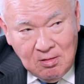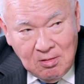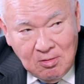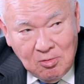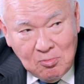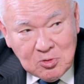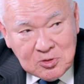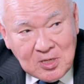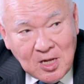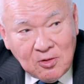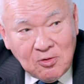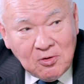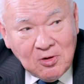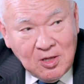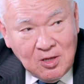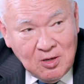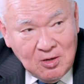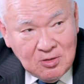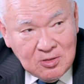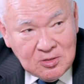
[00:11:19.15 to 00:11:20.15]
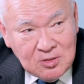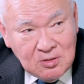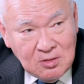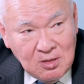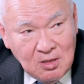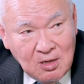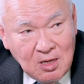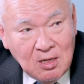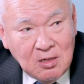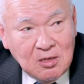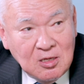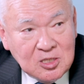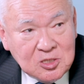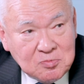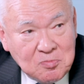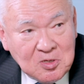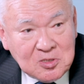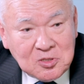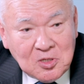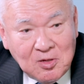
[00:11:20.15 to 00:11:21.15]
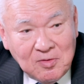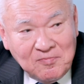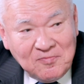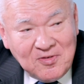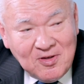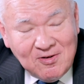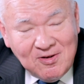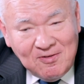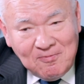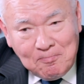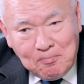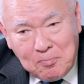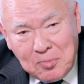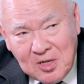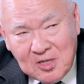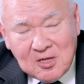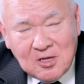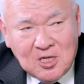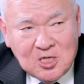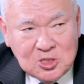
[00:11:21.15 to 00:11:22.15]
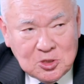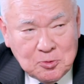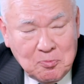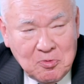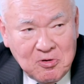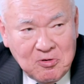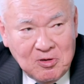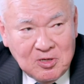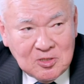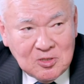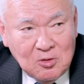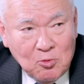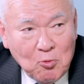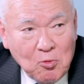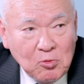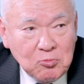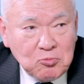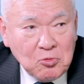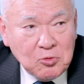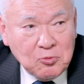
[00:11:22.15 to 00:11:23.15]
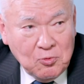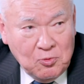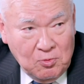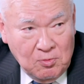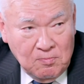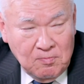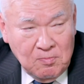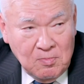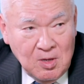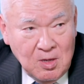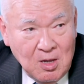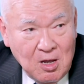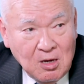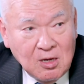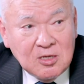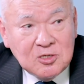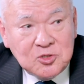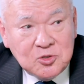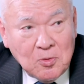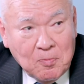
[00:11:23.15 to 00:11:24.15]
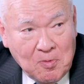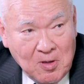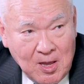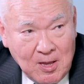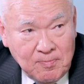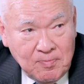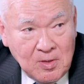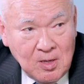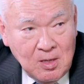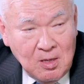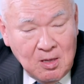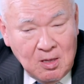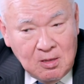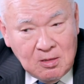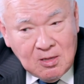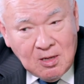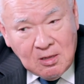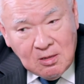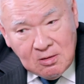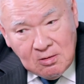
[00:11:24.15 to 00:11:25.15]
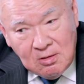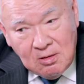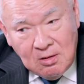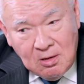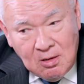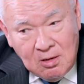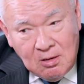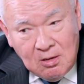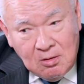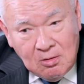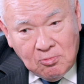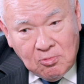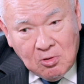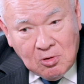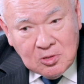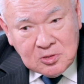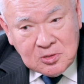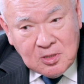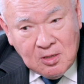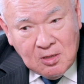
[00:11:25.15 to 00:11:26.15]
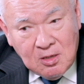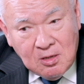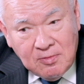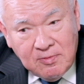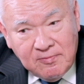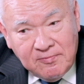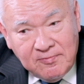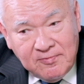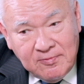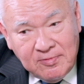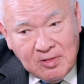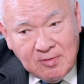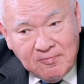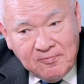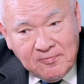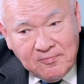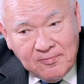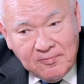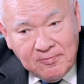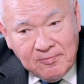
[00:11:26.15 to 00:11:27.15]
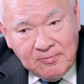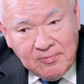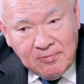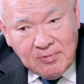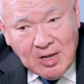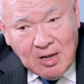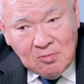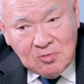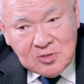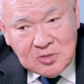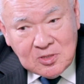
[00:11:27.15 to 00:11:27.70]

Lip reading: almost 100 years, and especially very bitter experience in the World War II against Japan. That was the I'd